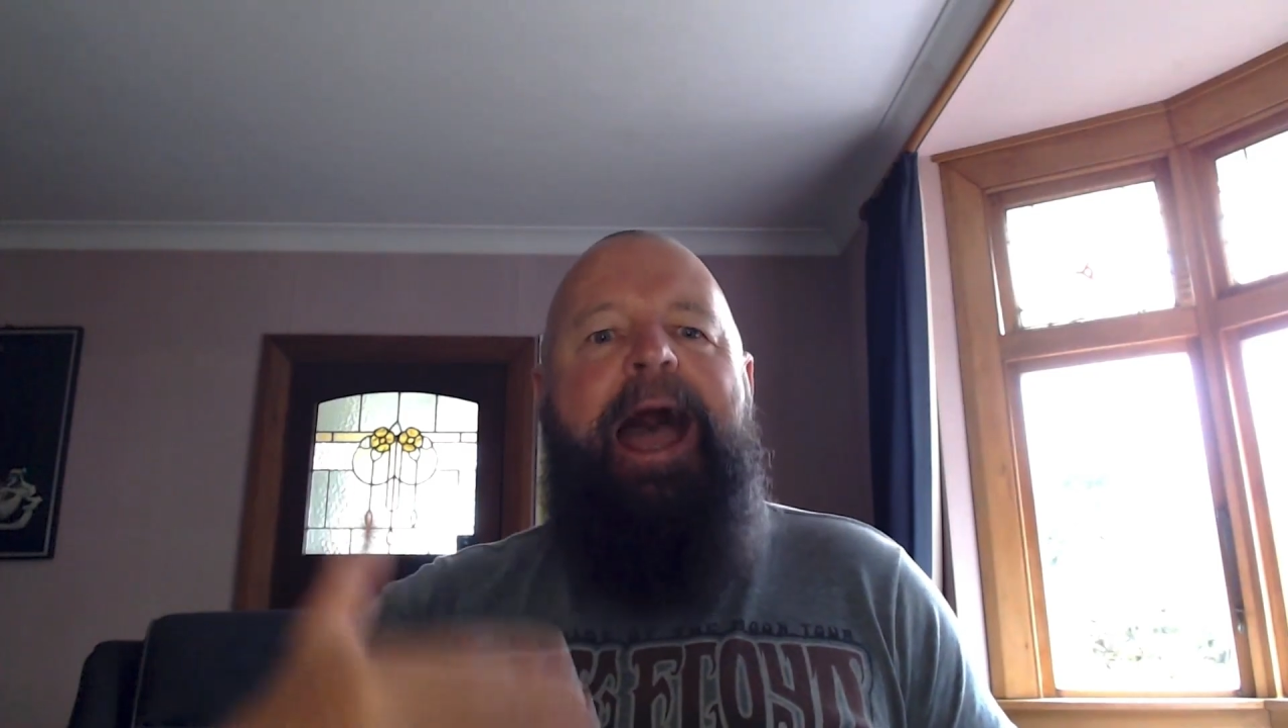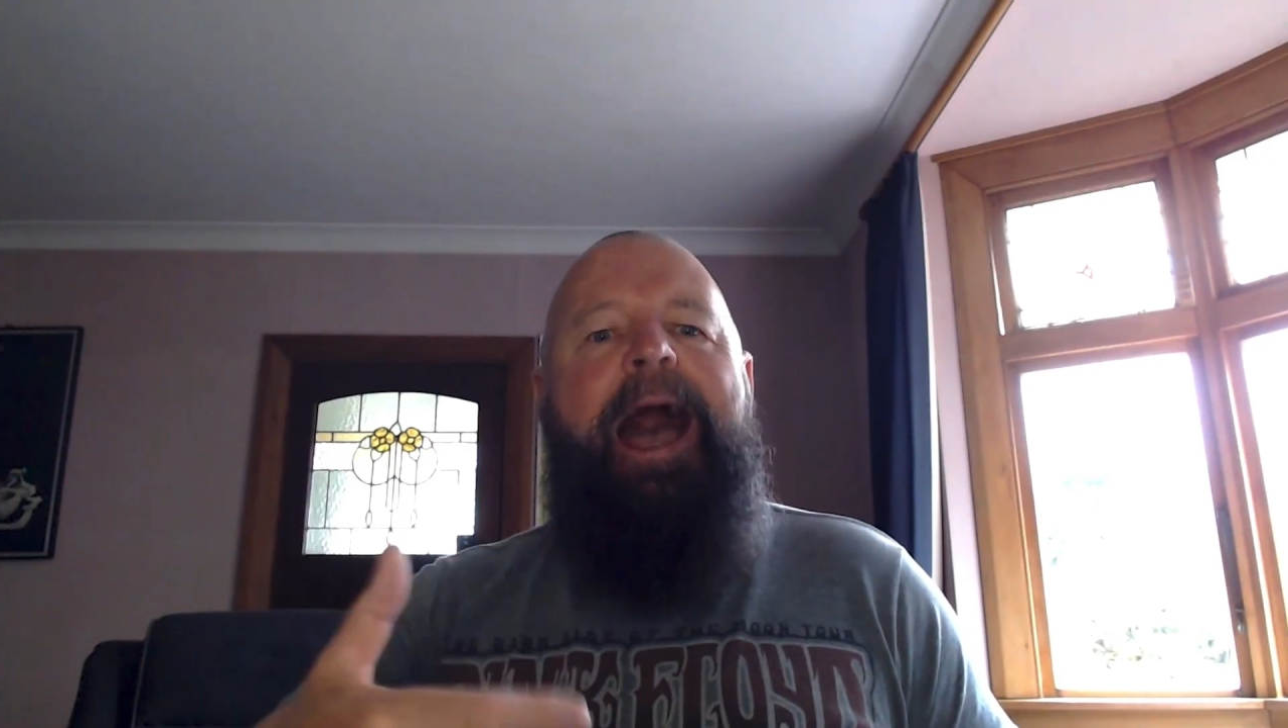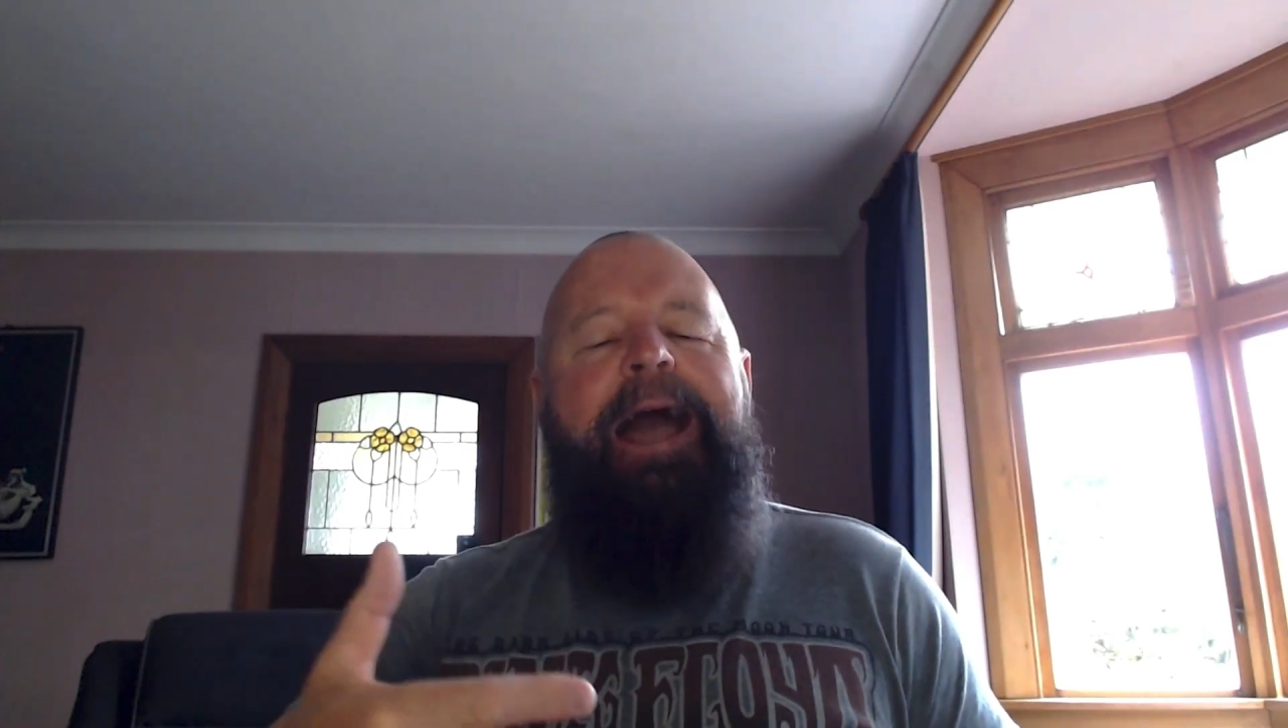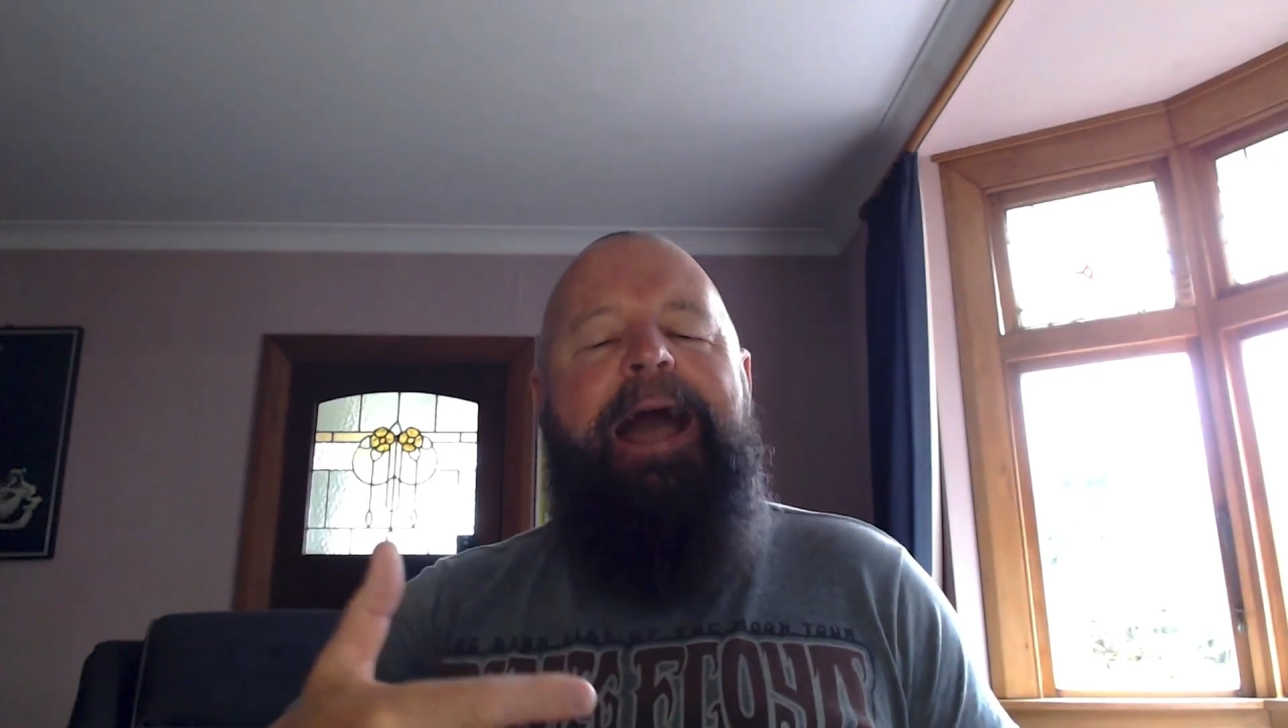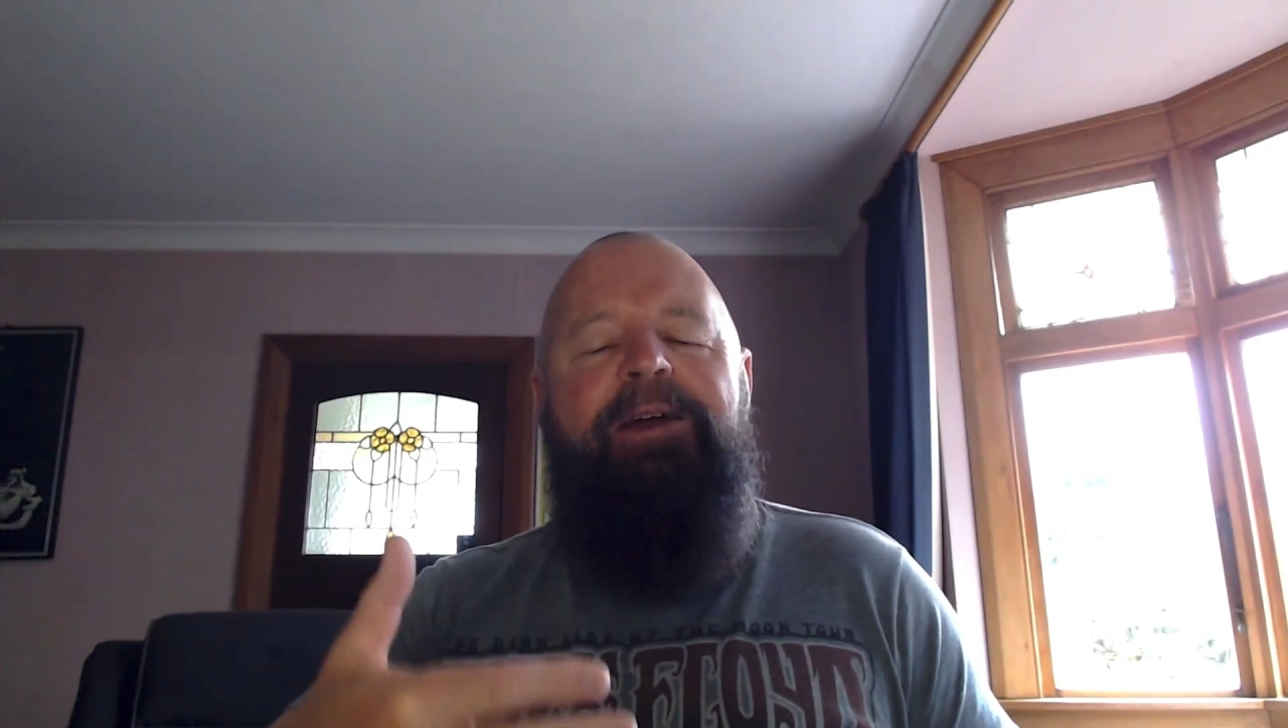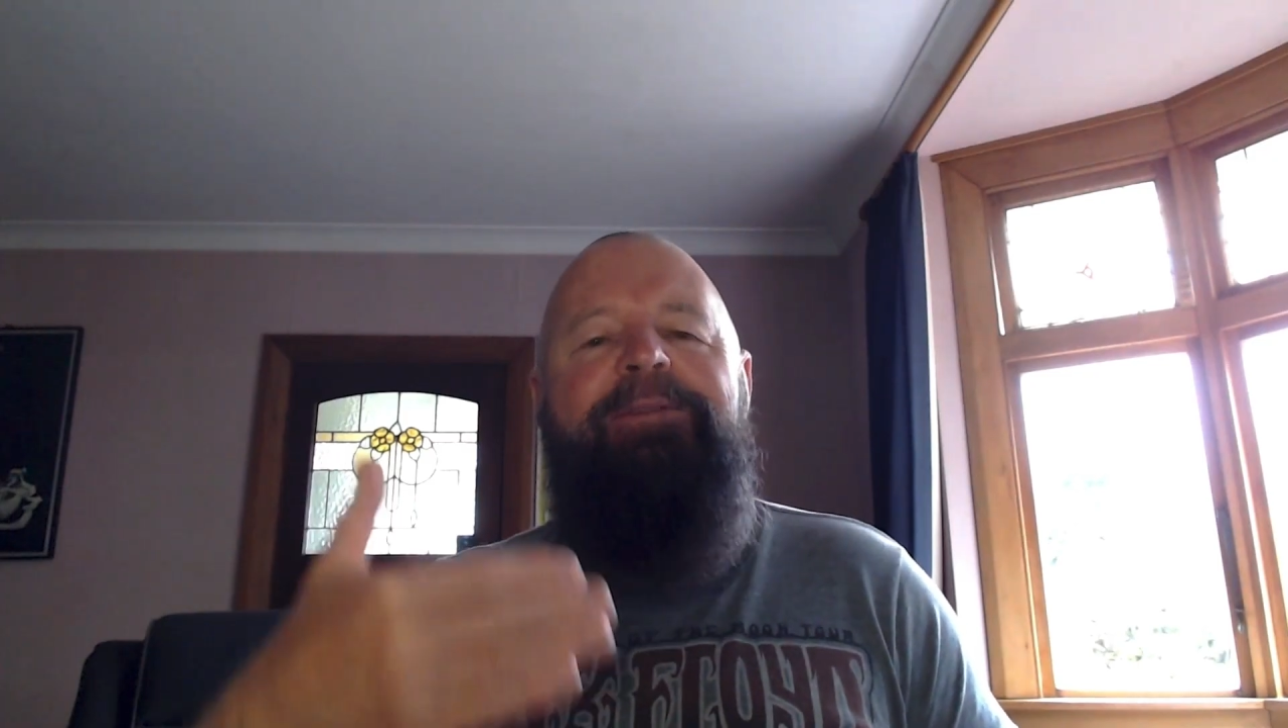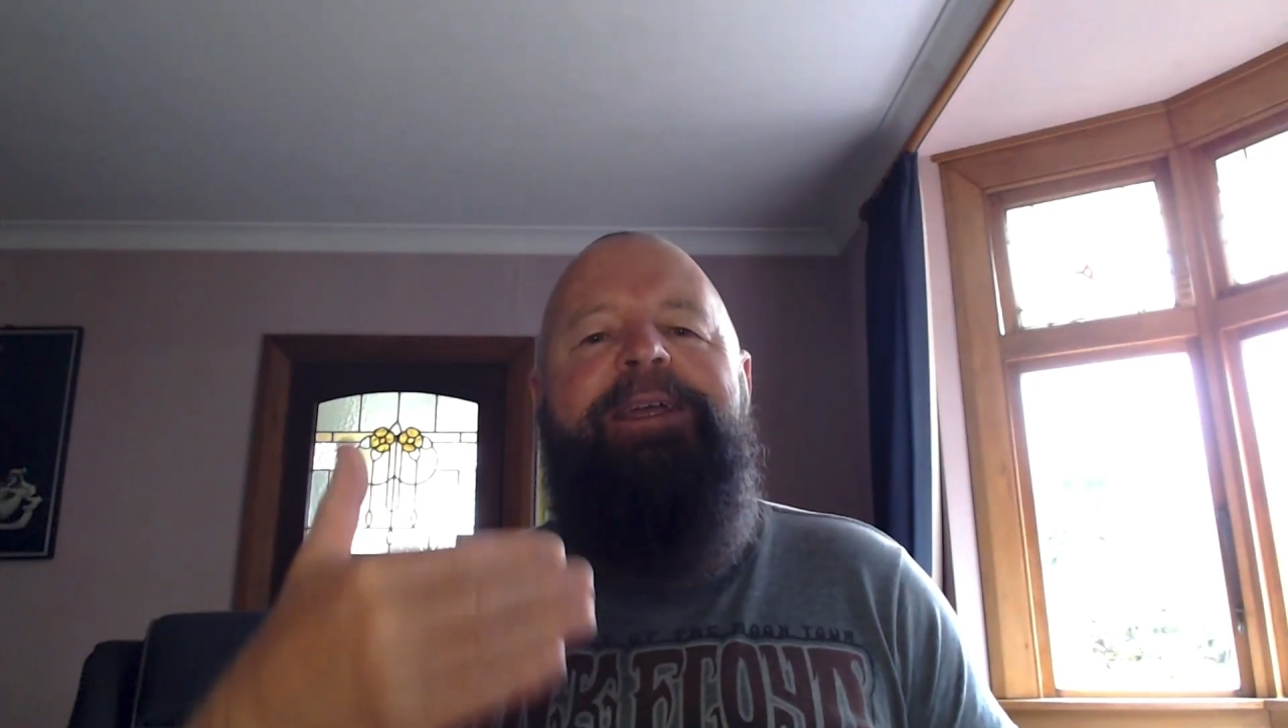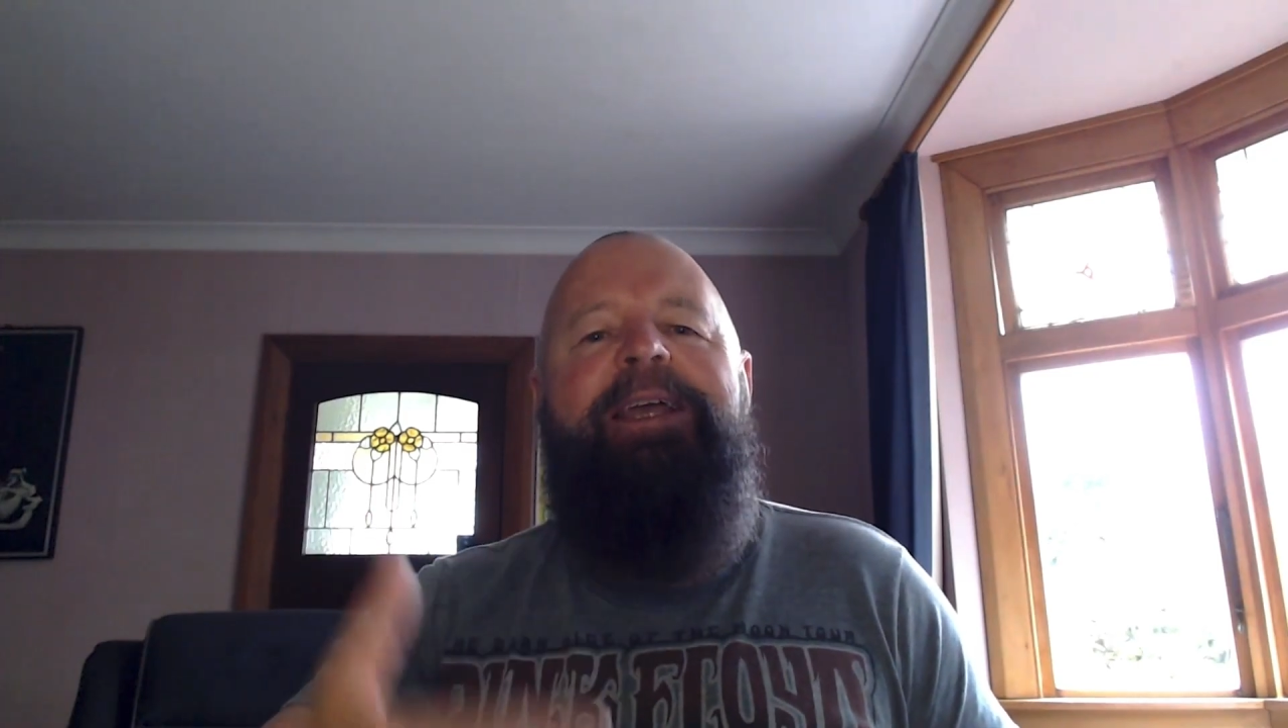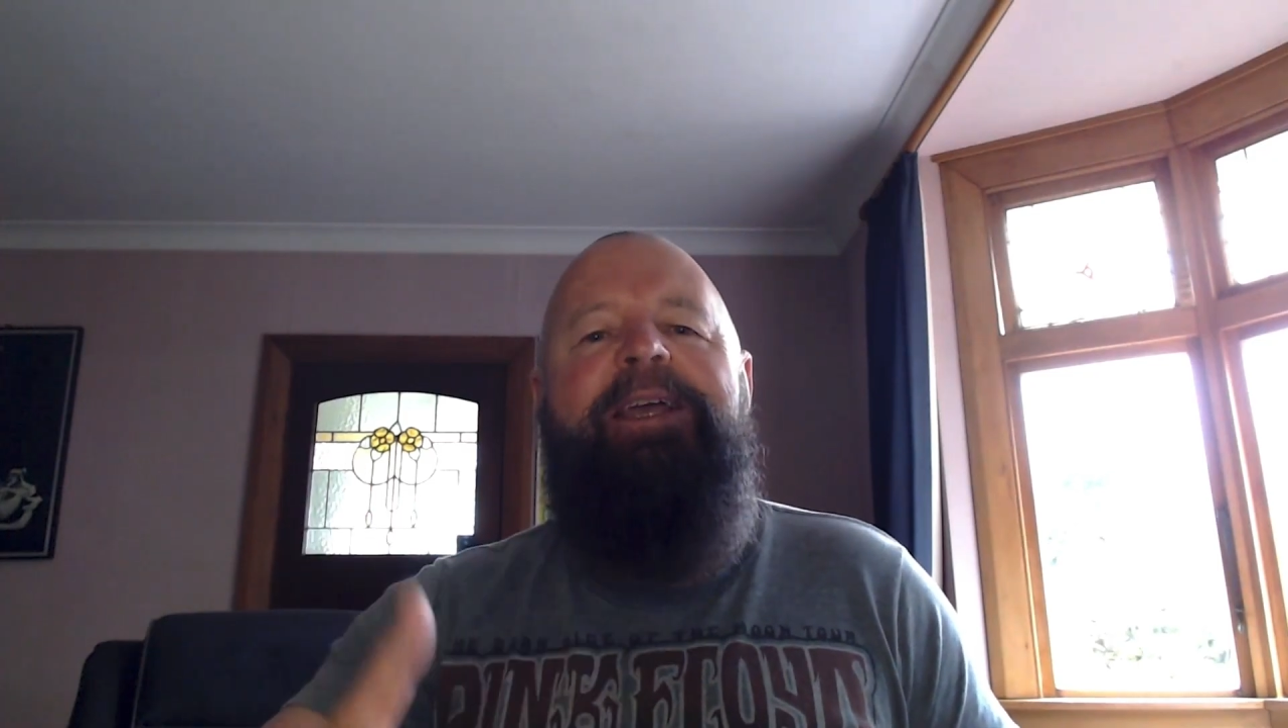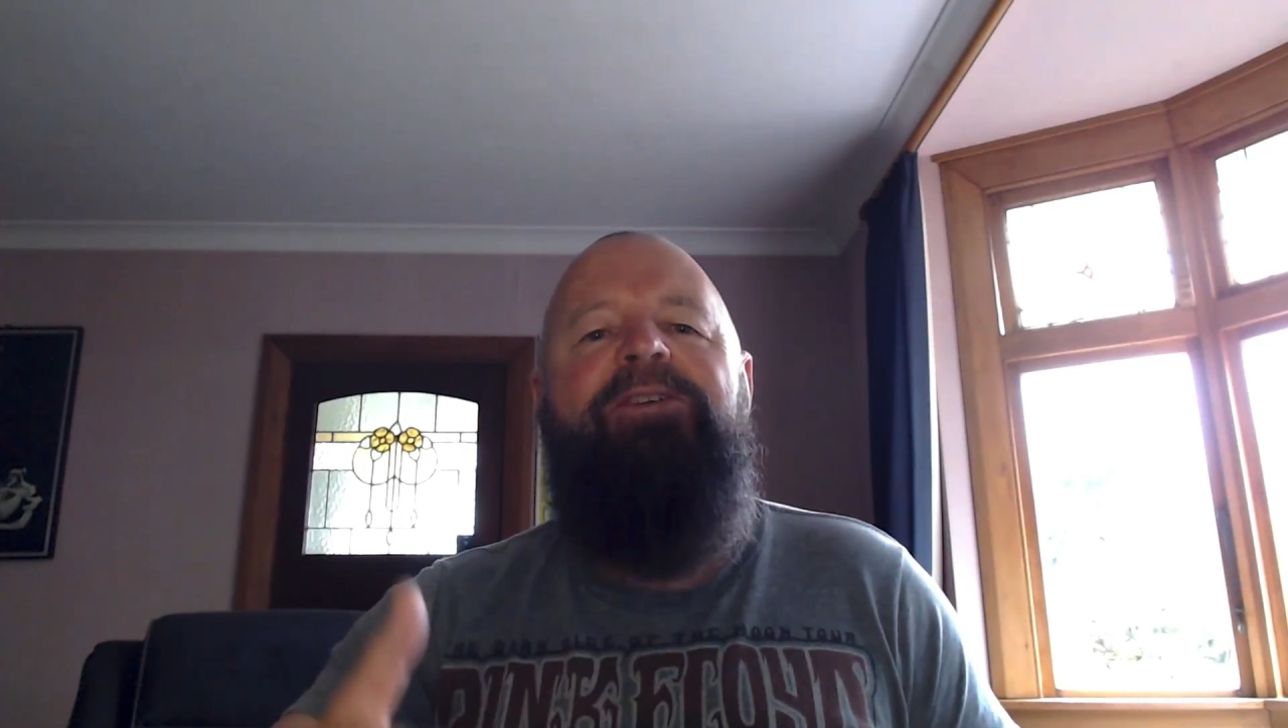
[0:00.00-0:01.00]
arc of the
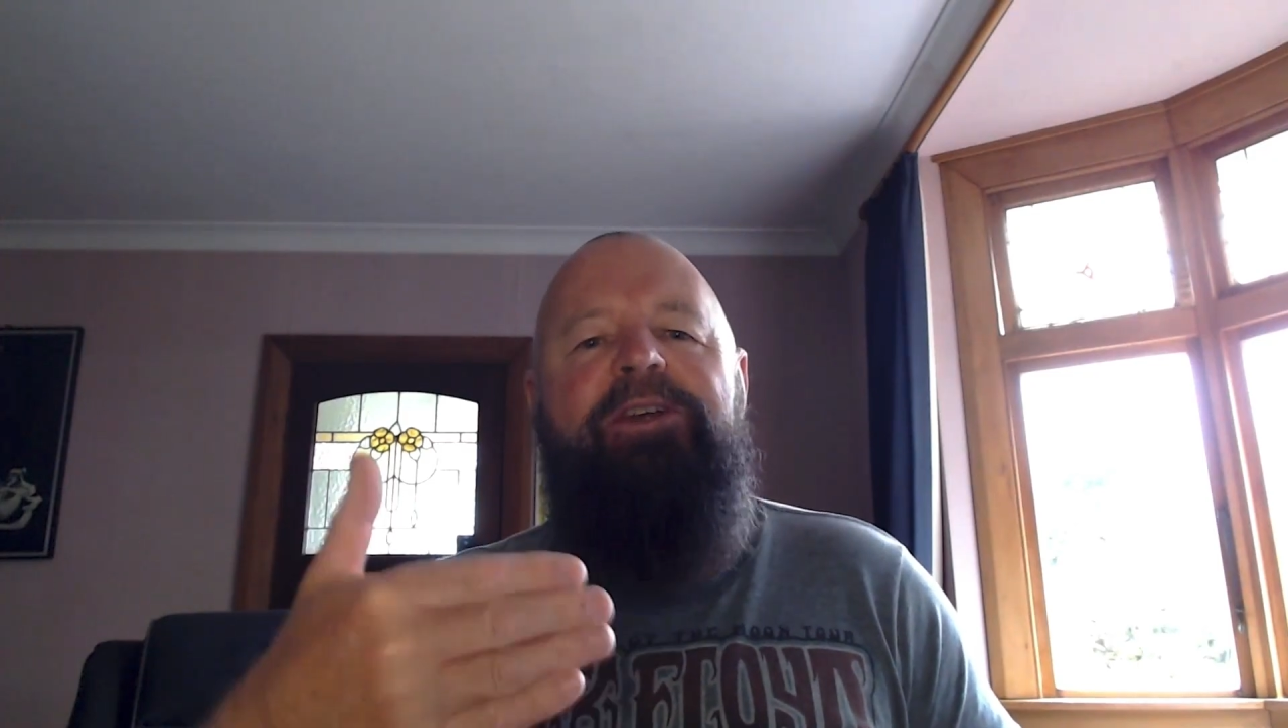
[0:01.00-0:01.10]
guest